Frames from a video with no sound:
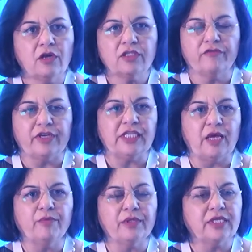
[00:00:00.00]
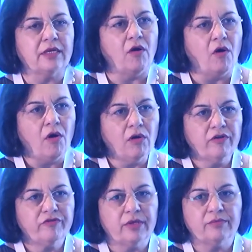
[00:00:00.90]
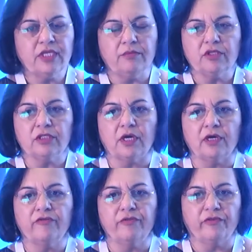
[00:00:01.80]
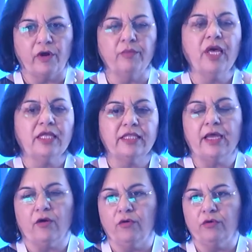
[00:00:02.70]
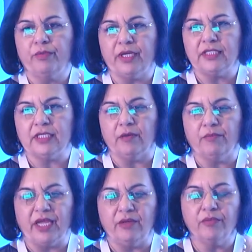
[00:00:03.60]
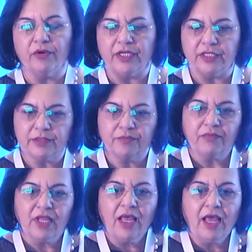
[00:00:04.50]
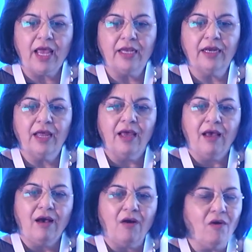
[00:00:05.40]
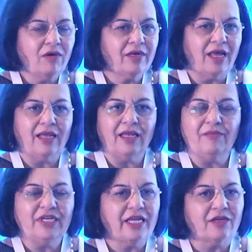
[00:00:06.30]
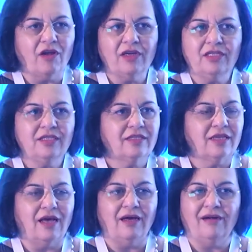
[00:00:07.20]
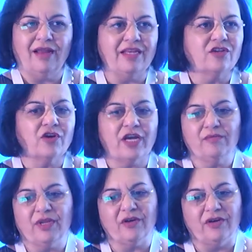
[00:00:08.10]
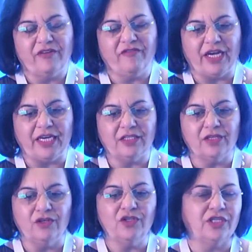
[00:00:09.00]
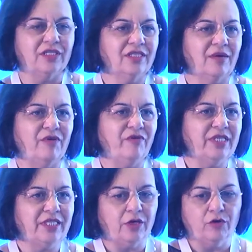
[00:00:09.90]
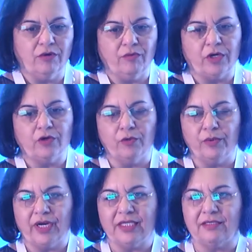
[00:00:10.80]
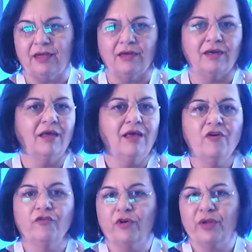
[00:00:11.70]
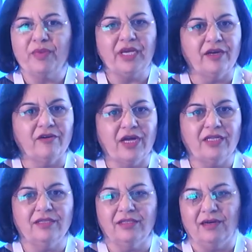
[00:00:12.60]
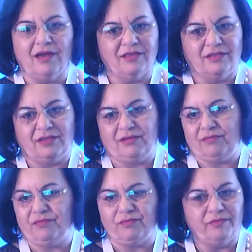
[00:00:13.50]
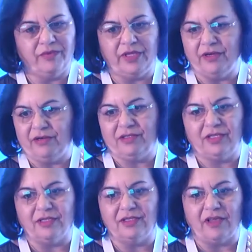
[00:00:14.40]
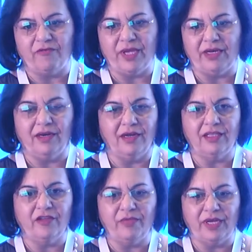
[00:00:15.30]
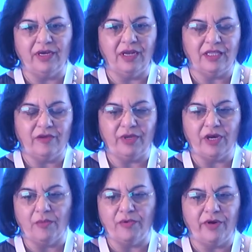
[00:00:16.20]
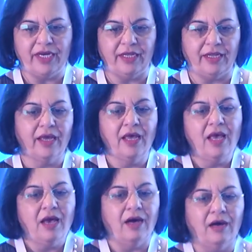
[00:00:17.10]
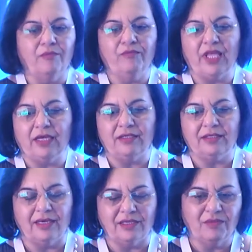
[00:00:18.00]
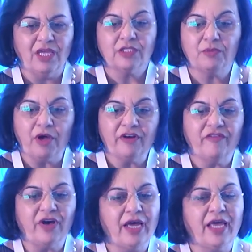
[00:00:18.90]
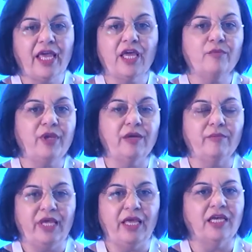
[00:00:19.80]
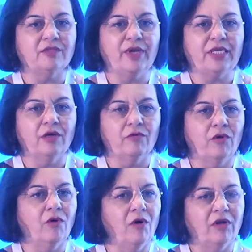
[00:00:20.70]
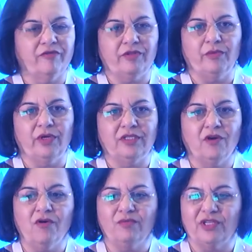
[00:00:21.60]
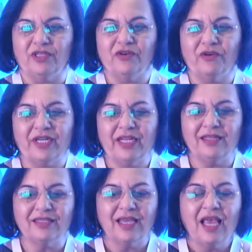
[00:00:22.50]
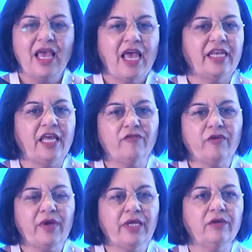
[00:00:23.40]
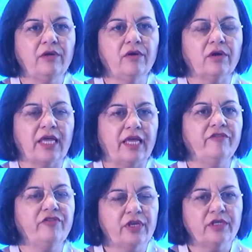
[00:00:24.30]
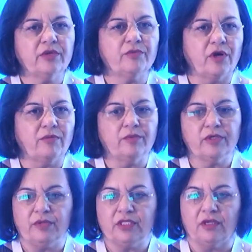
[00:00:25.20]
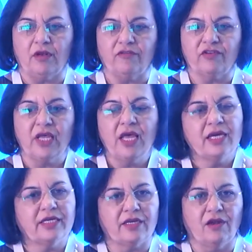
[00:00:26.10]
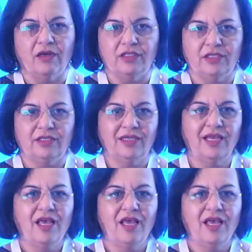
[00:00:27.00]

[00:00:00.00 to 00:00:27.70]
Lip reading: lots of examples, and all of them seem to start from their own personal pain points. And technologies are incredibly good at finding solutions. I mean, we see what Uber has done, 40 million rides in the last years since they've been operating. There's Spotify, Airbnb has made all of the world's homes into hotels. And everywhere you look, if there is a problem to be solved, technologists